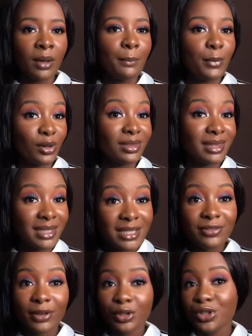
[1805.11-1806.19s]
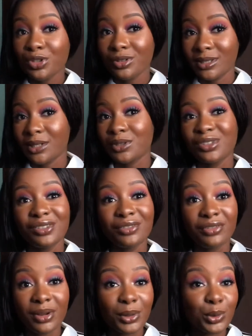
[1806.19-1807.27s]
But this foundation is actually
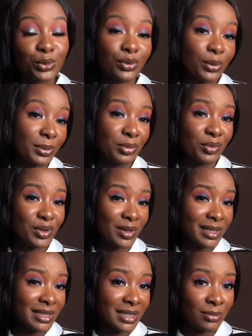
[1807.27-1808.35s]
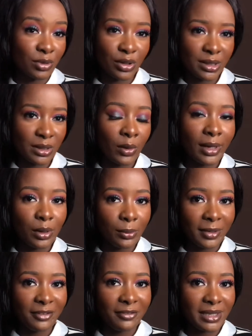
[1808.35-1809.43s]
very good for people with oily skin because the oil on
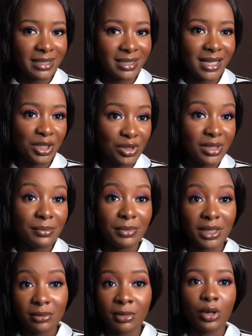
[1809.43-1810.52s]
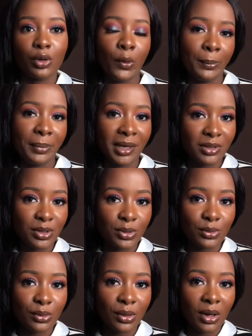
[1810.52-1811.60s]
my face is actually minimal compared
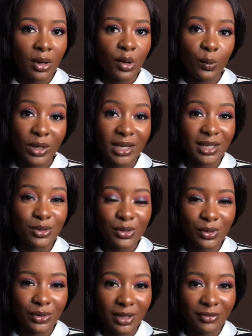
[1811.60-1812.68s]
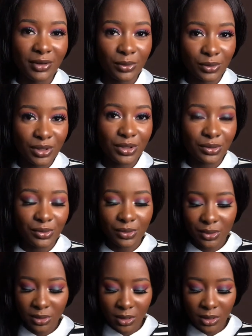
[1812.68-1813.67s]
to when I use other foundations,